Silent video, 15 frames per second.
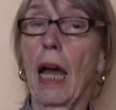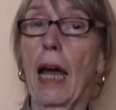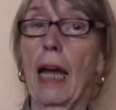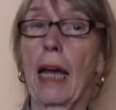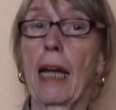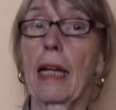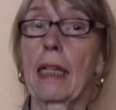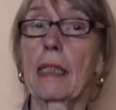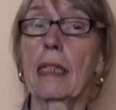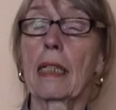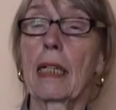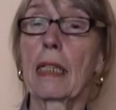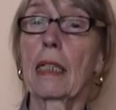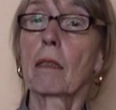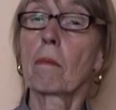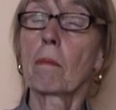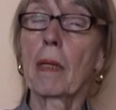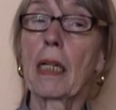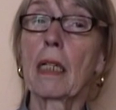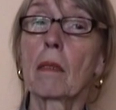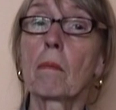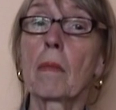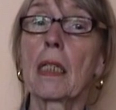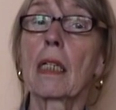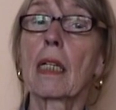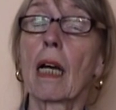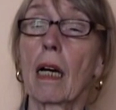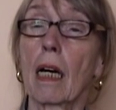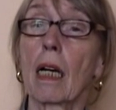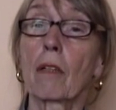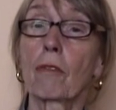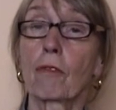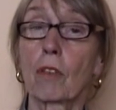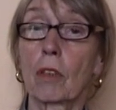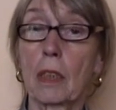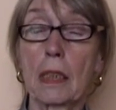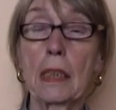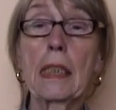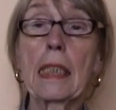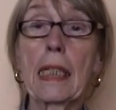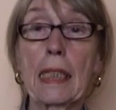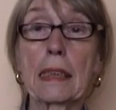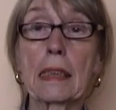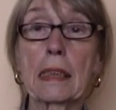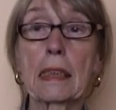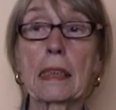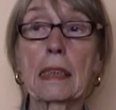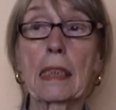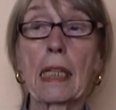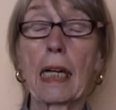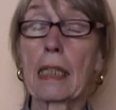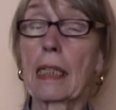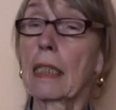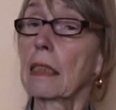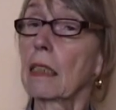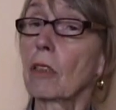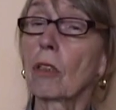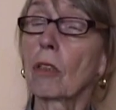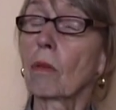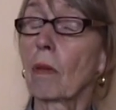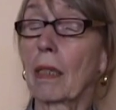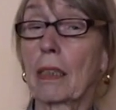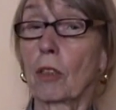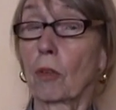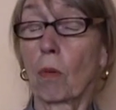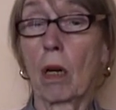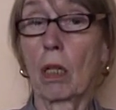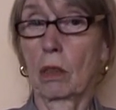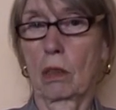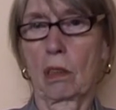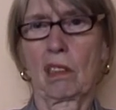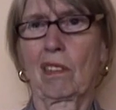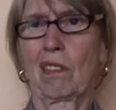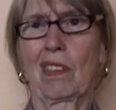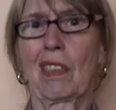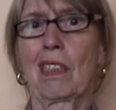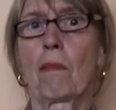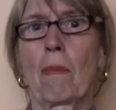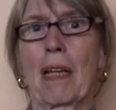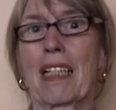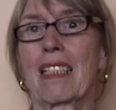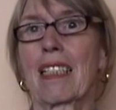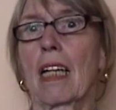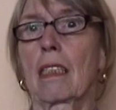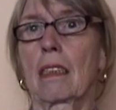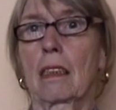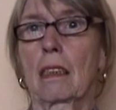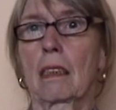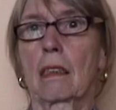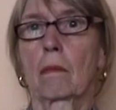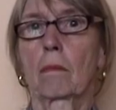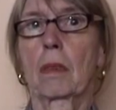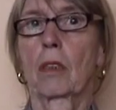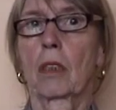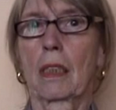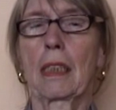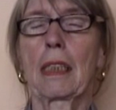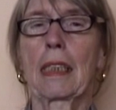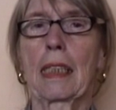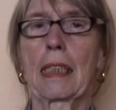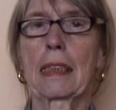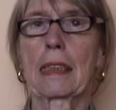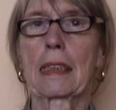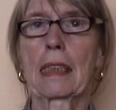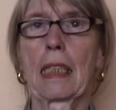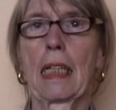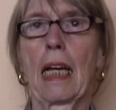And it made me cry for 3 days. And I didn't know what it was. It didn't make sense, but 3 days.